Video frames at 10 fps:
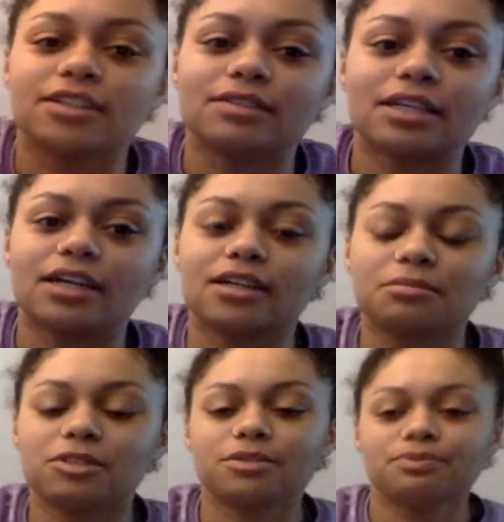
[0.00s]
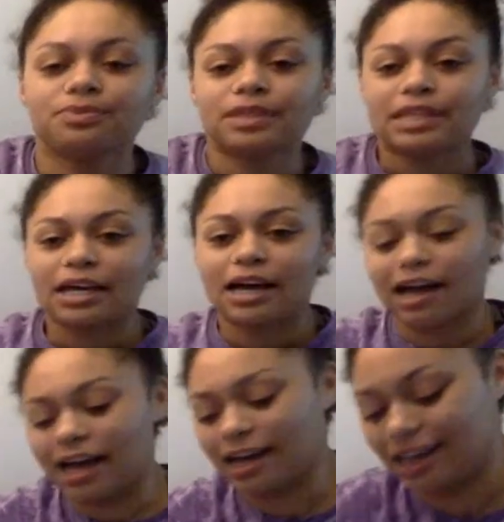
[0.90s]
don't even care anymore.
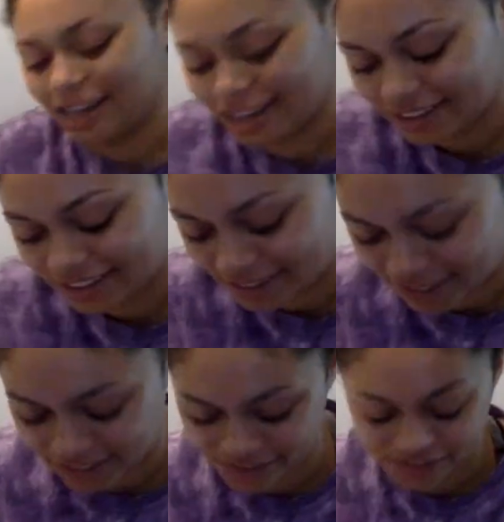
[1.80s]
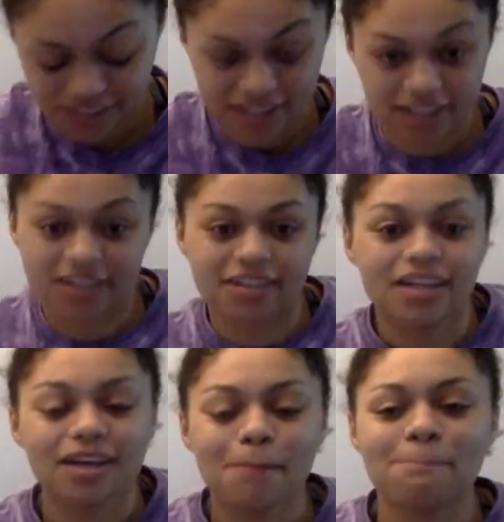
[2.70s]
Not that I ever really cared.
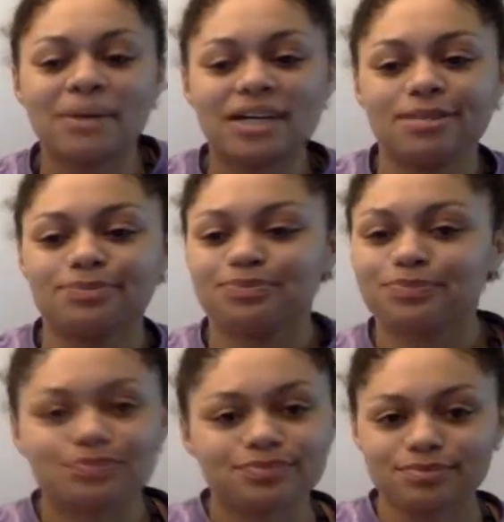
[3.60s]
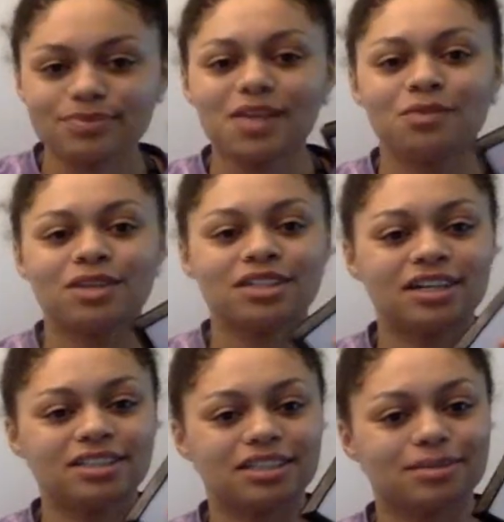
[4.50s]
But what do you
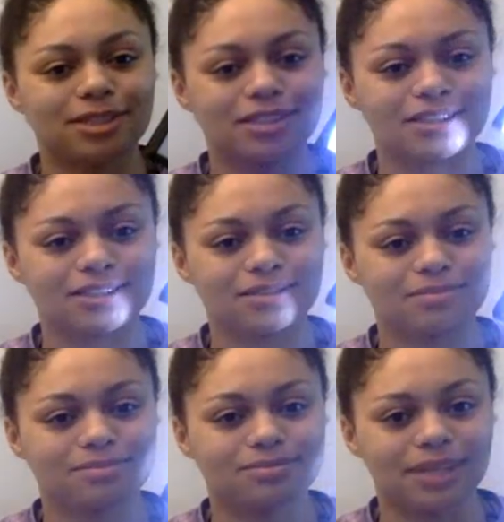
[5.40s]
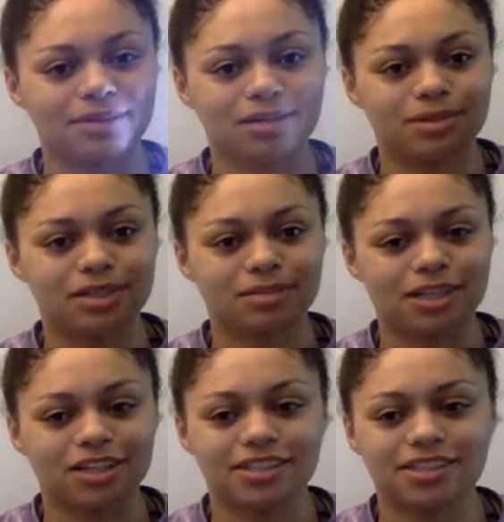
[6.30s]
guys think about this? I'm going to put it in my
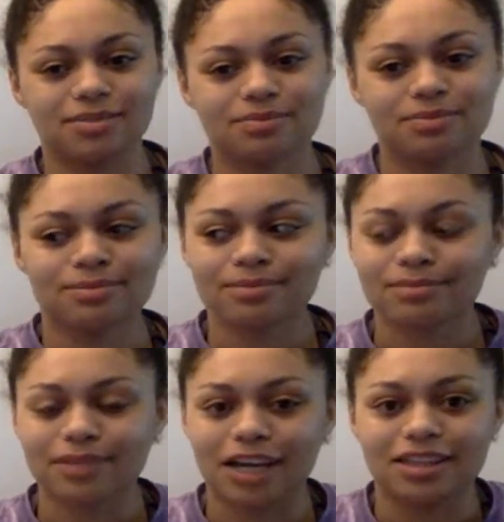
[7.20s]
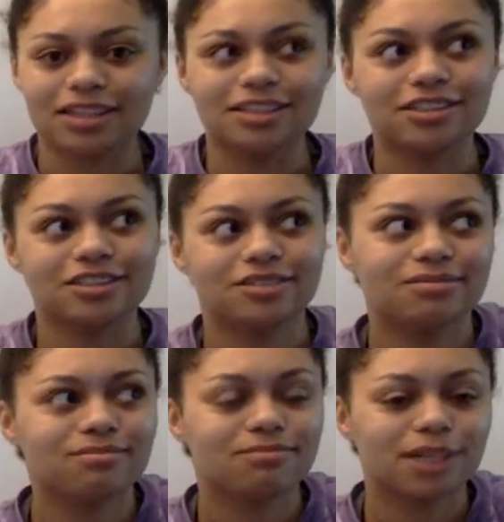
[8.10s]
closet. I think it's
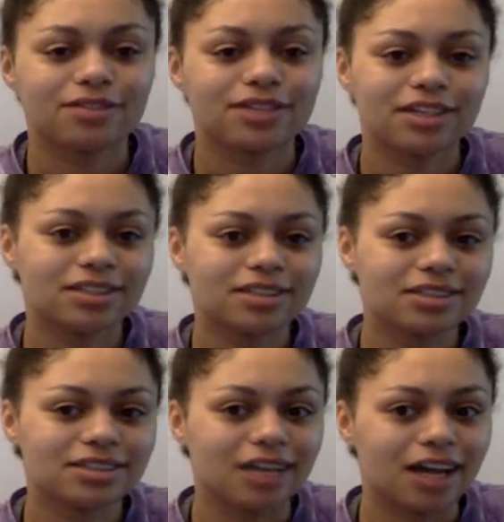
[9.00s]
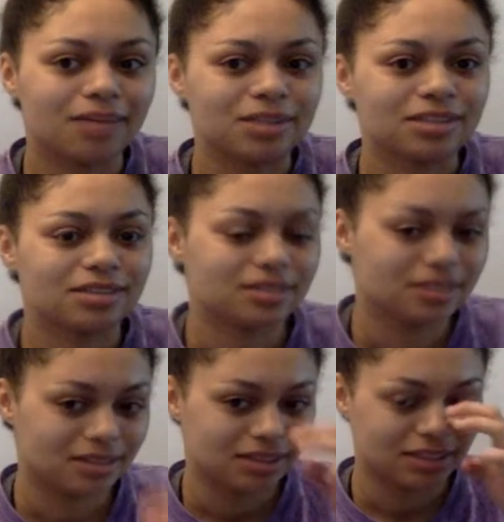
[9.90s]
perfect. I mean...
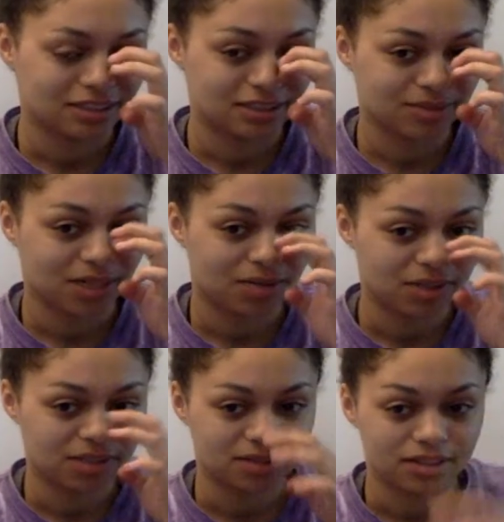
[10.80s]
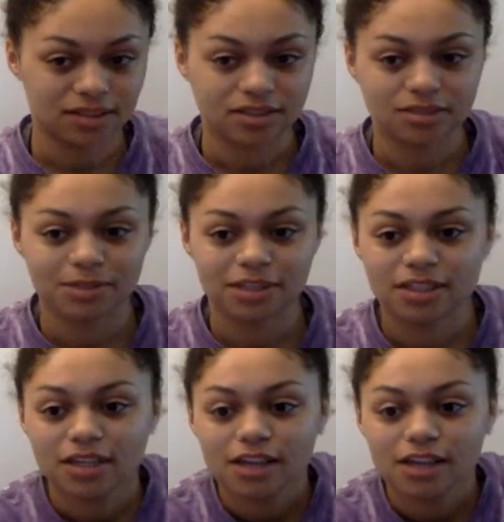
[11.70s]
it's just what I wanted it to be.